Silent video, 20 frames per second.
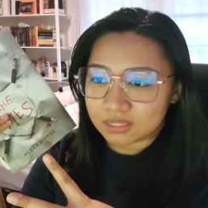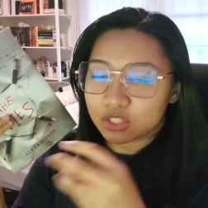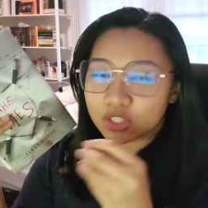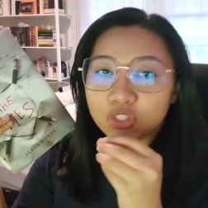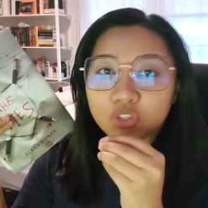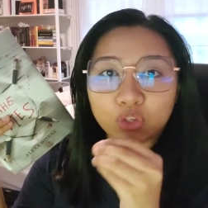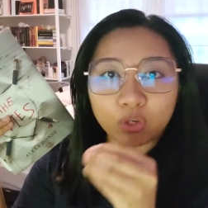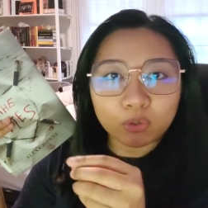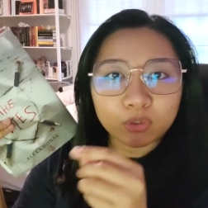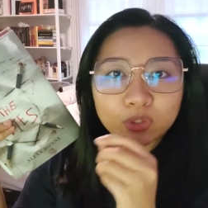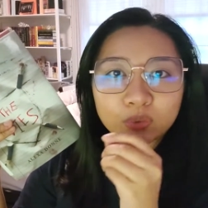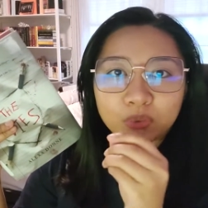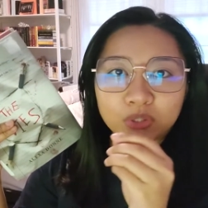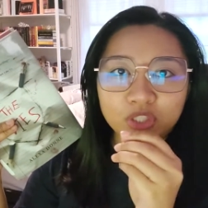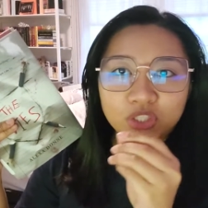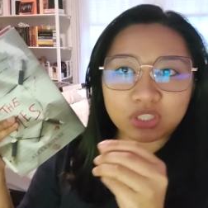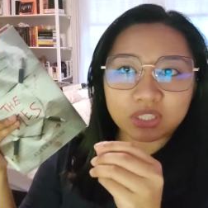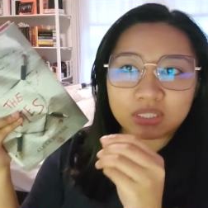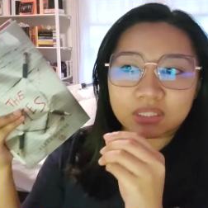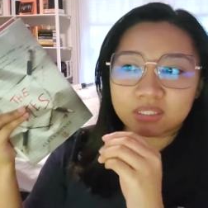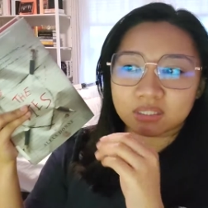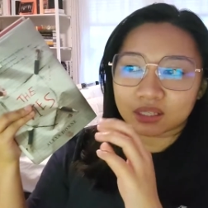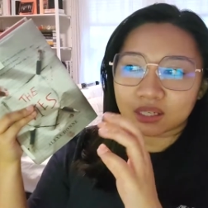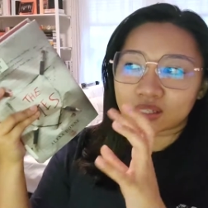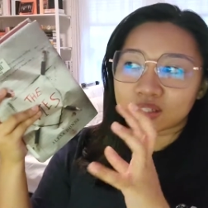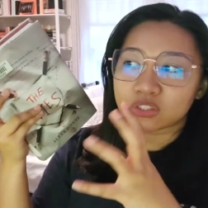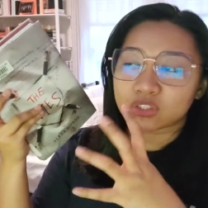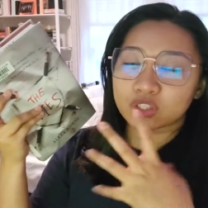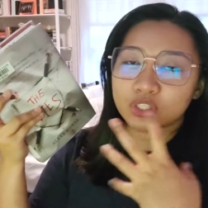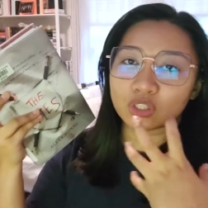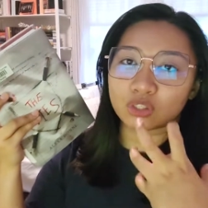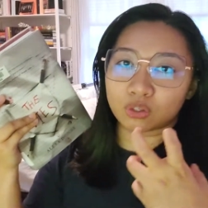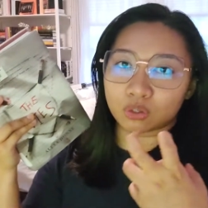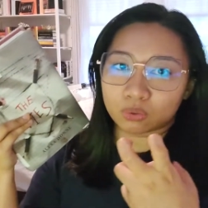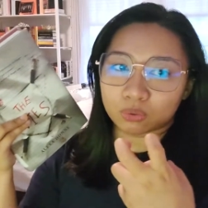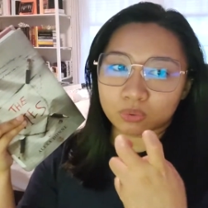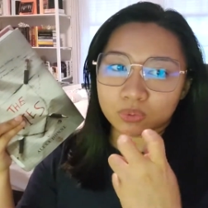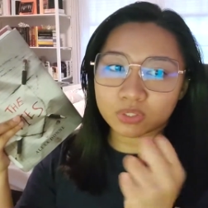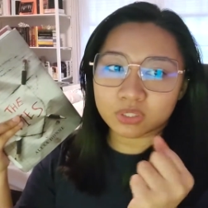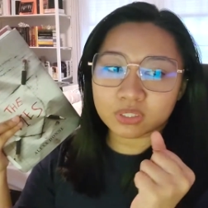She knows what she's done and she
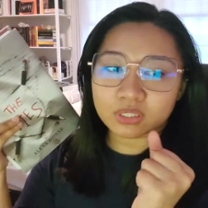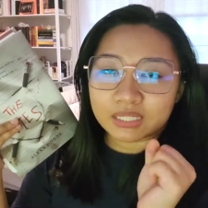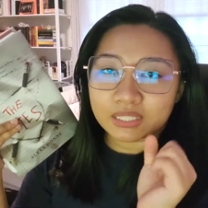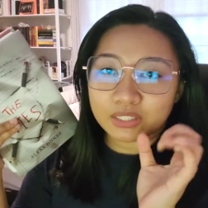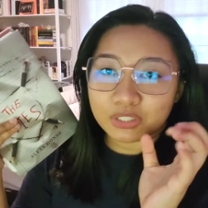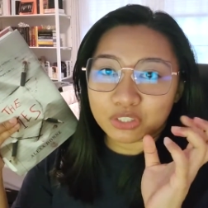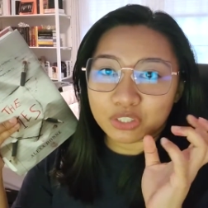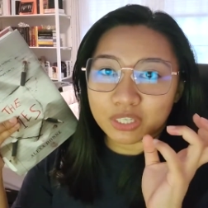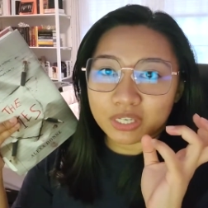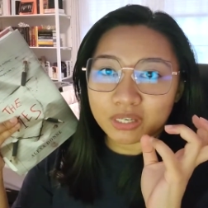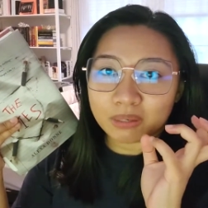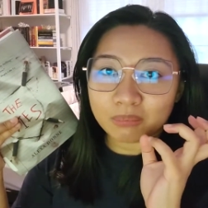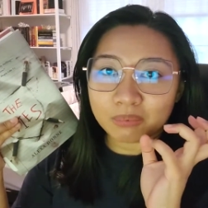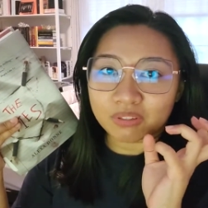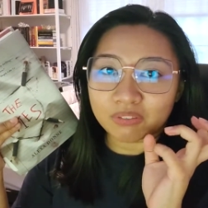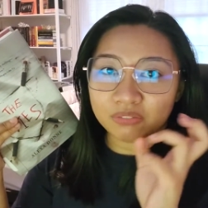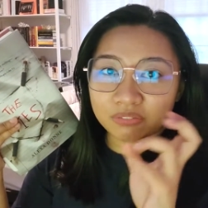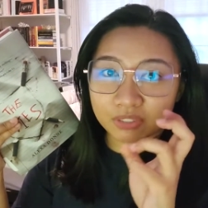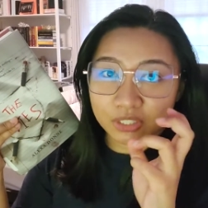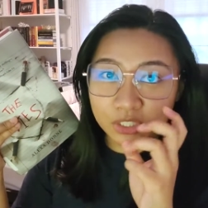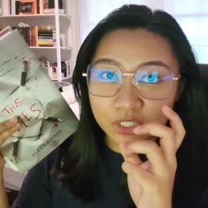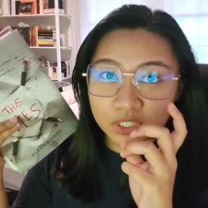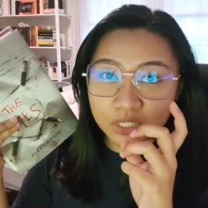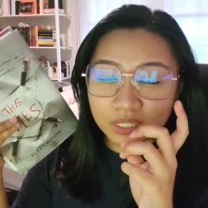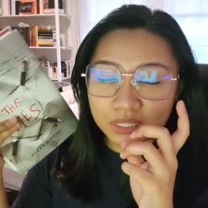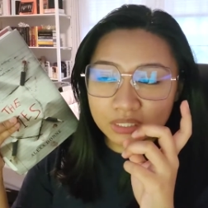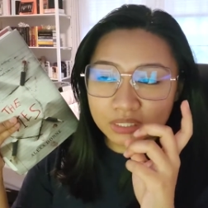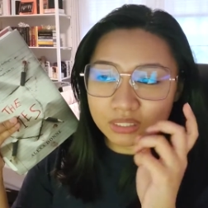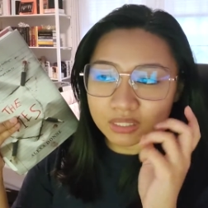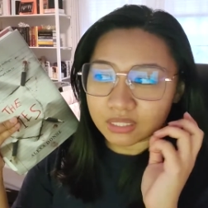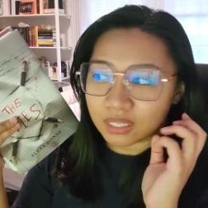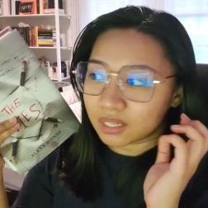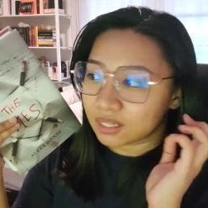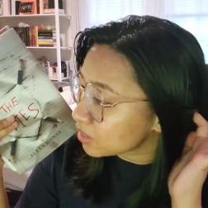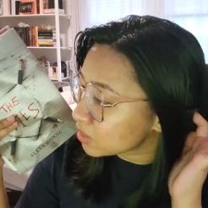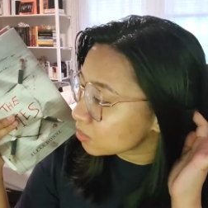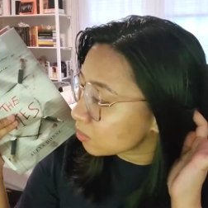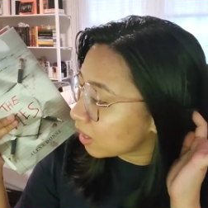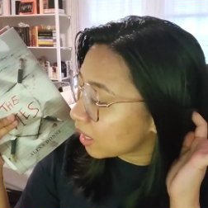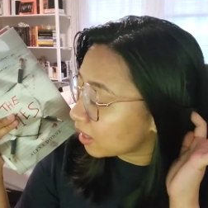knows that she can be vicious
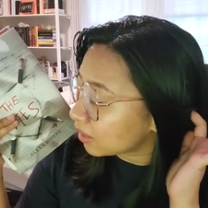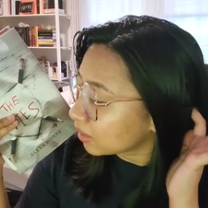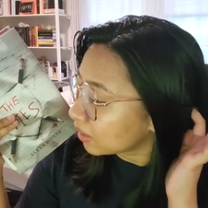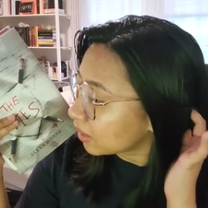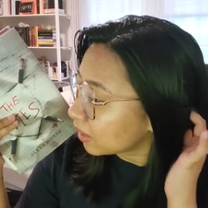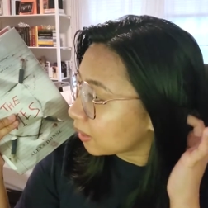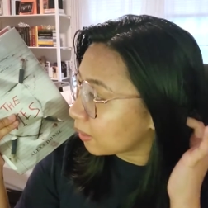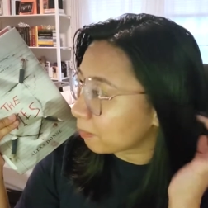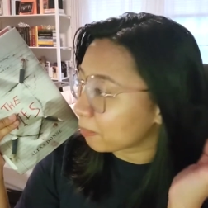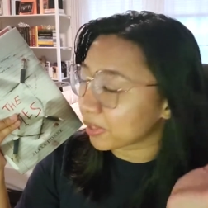as well,